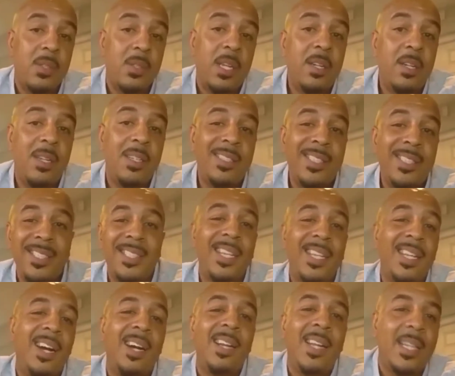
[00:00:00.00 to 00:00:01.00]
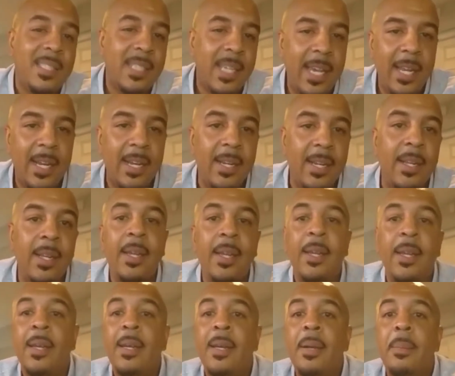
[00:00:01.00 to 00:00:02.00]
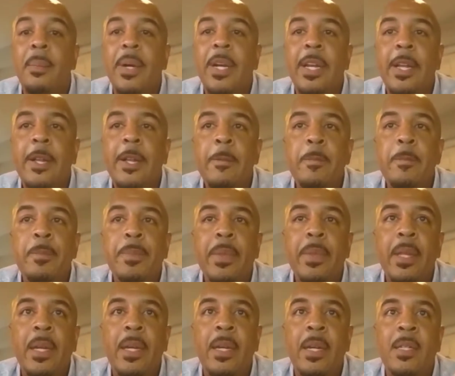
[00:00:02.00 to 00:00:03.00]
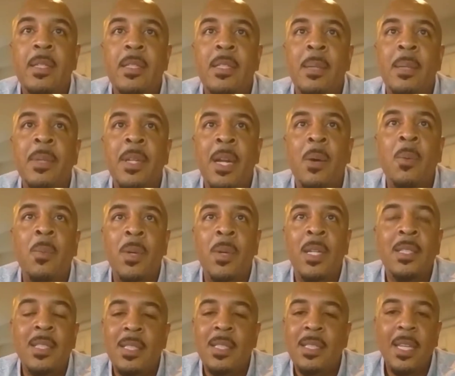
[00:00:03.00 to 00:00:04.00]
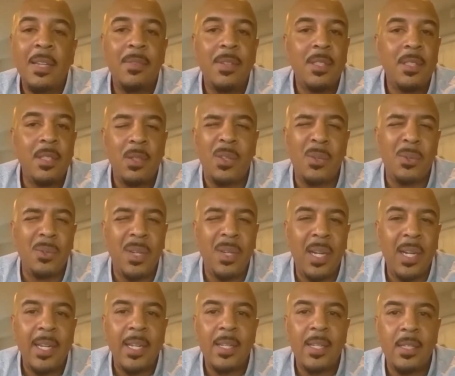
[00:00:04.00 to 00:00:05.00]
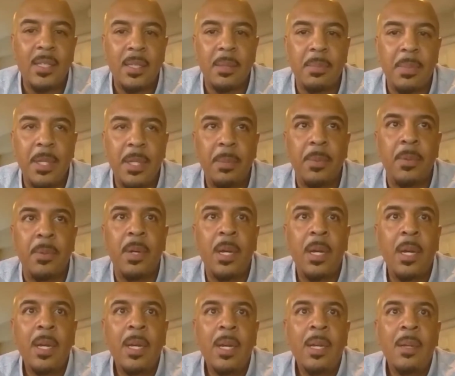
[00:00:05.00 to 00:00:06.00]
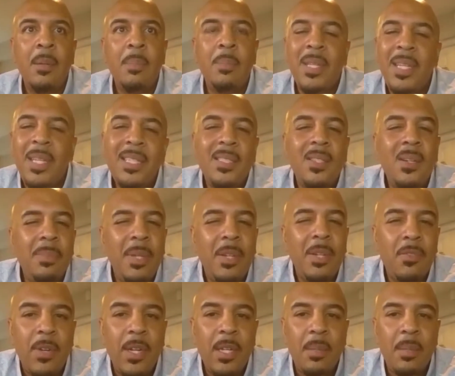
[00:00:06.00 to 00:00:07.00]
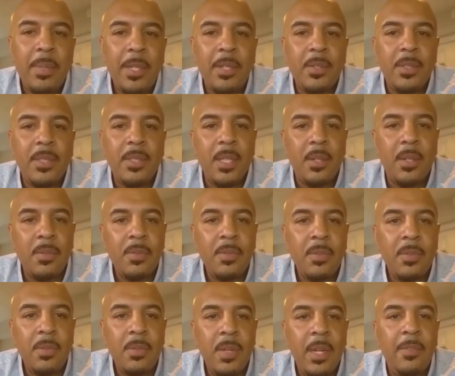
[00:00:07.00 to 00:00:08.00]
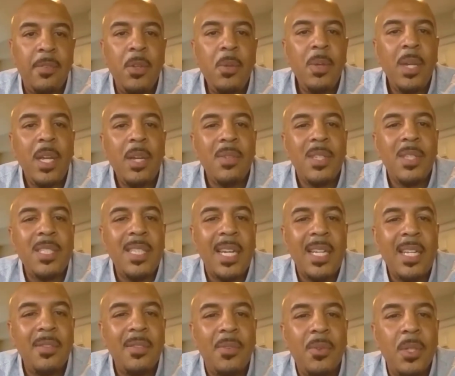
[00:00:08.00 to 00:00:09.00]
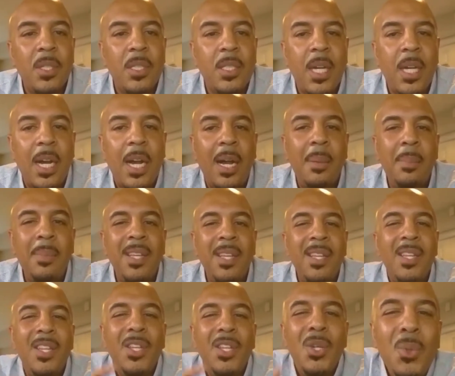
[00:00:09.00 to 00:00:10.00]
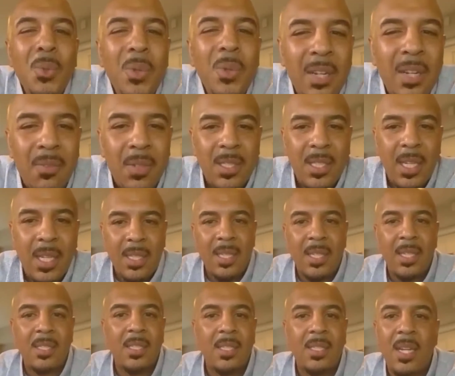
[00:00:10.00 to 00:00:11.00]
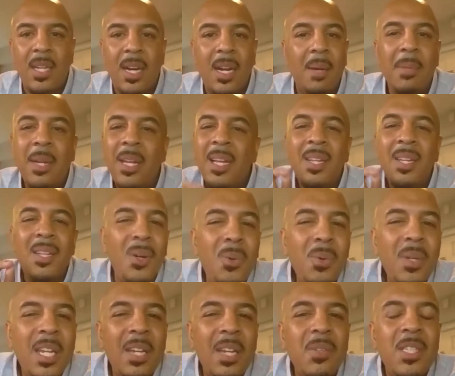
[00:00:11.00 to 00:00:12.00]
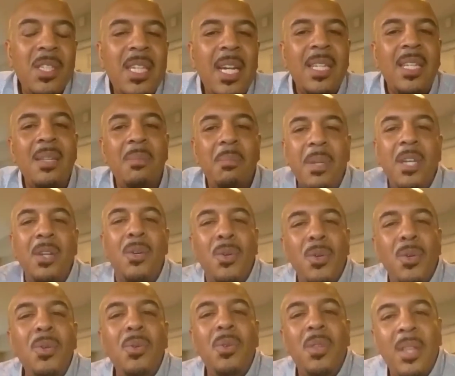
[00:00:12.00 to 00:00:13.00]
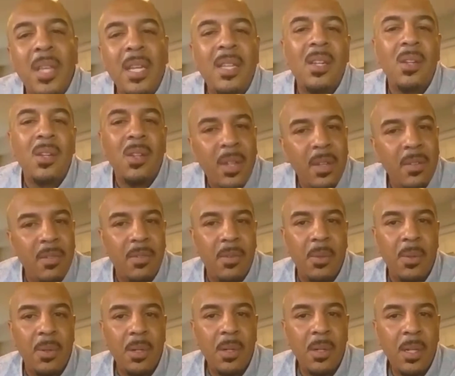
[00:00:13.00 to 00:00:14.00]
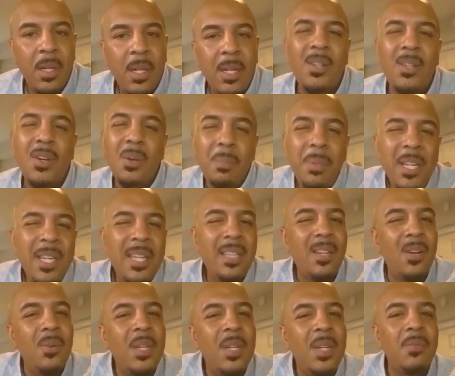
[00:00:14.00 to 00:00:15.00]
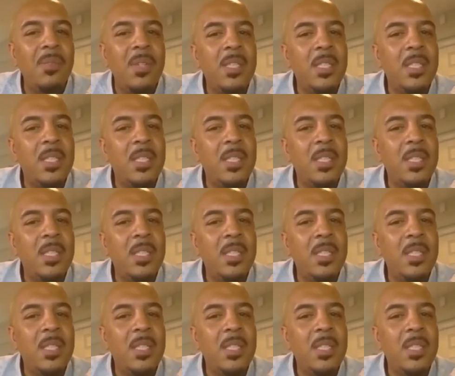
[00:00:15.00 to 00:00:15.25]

So they could have just said, next candidate. But something I want to just give as a little nugget to people, please don't be afraid to be yourself. If you get rejected for a job, you get rejected as a job. Don't get rejected being who you think they're looking for. Don't get